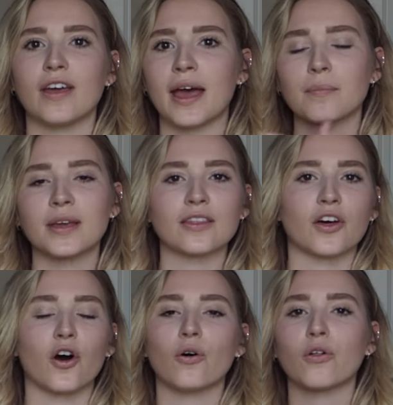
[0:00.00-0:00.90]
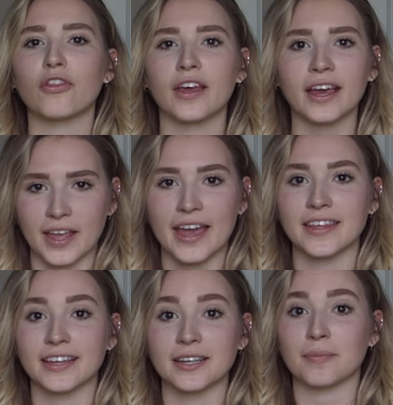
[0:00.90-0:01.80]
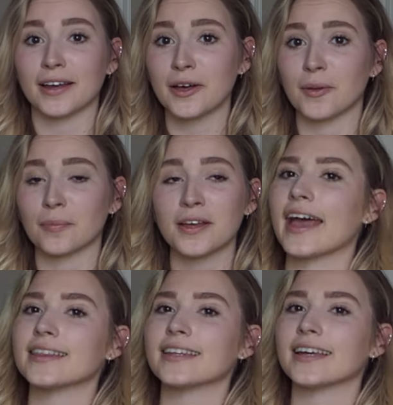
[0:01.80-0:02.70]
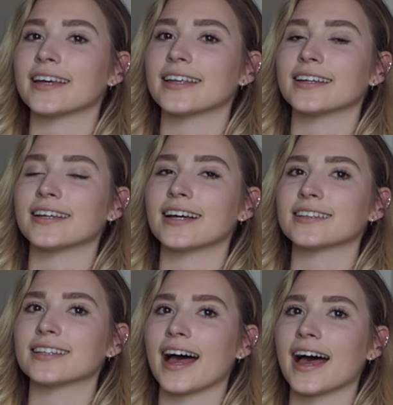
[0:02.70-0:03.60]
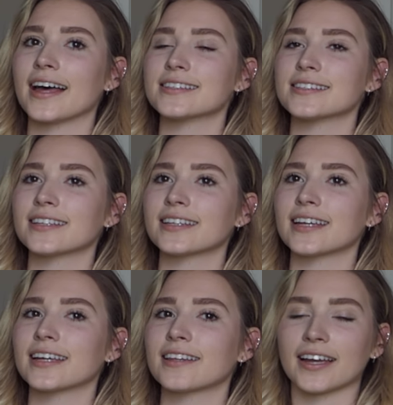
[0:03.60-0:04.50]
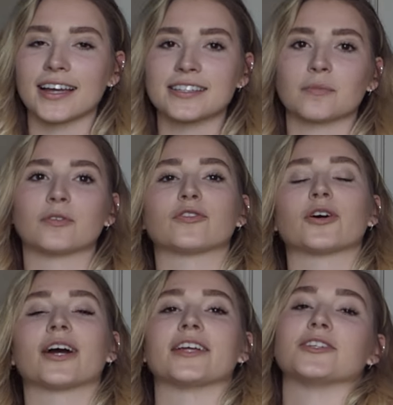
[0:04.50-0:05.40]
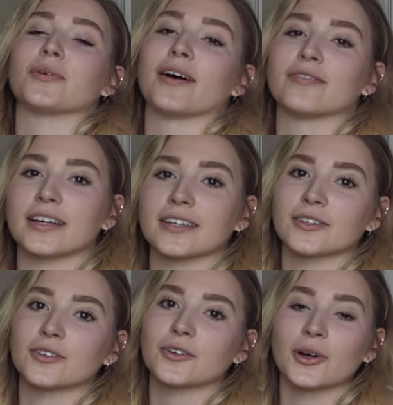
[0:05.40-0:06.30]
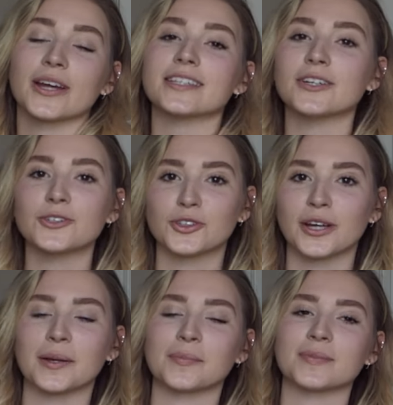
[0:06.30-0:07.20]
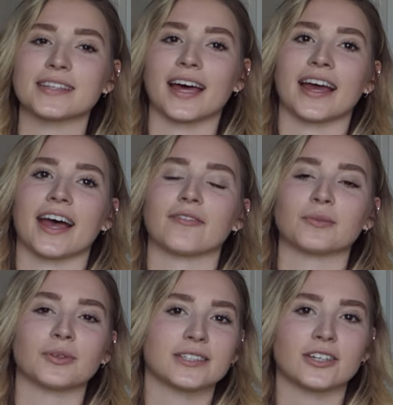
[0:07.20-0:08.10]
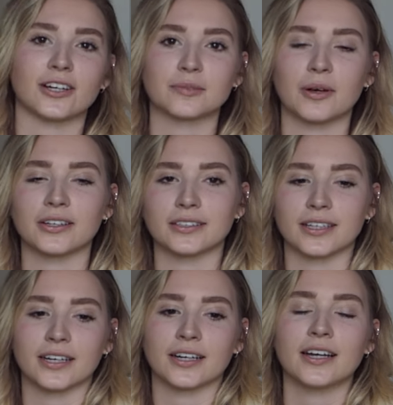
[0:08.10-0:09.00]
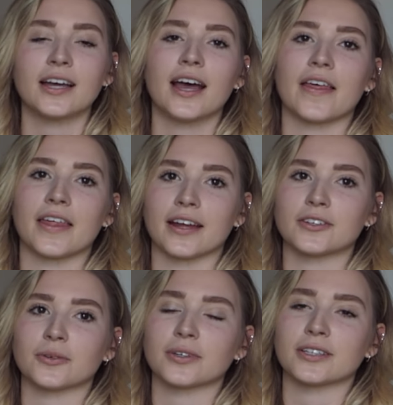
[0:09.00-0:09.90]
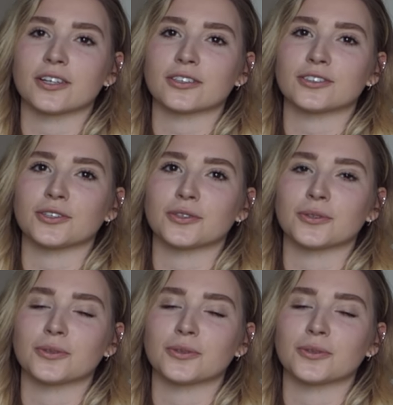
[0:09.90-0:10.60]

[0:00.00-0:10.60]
revamping the whole thing, and they need my help. And then lastly, like I said before, I do have like crazier dreams that I haven't really talked about on here, that I don't really talk to